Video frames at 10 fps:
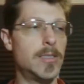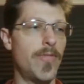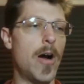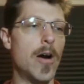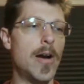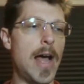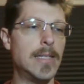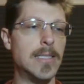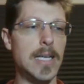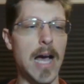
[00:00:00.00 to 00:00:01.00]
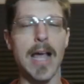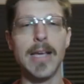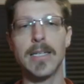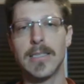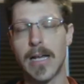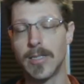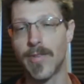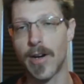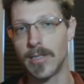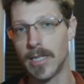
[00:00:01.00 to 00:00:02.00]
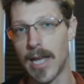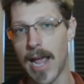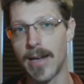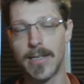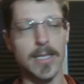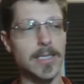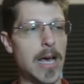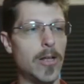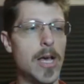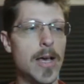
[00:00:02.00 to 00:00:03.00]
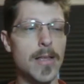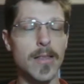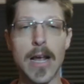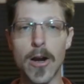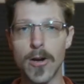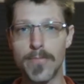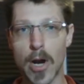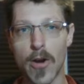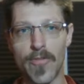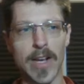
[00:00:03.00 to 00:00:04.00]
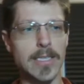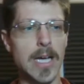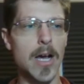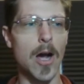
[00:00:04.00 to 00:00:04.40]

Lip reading: As far as the eye can tell, as far as the hand can tell, they're perfect.